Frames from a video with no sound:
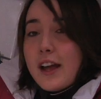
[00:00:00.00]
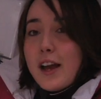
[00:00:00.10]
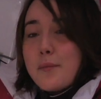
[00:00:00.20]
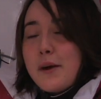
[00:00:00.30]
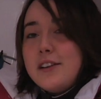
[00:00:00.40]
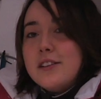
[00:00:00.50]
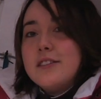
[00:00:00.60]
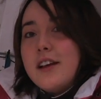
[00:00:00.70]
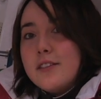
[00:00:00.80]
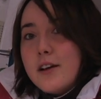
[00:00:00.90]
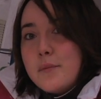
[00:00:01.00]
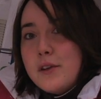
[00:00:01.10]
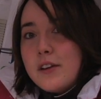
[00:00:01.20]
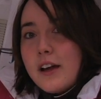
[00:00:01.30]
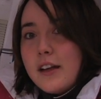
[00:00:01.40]
calibration setup,
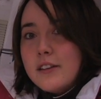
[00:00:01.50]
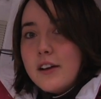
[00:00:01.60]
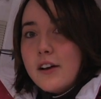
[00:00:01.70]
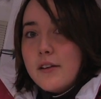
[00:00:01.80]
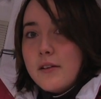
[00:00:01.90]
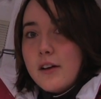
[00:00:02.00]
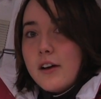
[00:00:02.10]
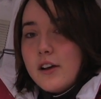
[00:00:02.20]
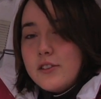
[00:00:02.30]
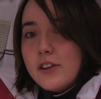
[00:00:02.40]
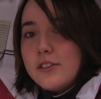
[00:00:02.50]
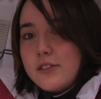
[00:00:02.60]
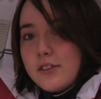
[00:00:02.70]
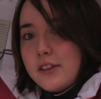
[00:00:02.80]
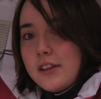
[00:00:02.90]
you can adjust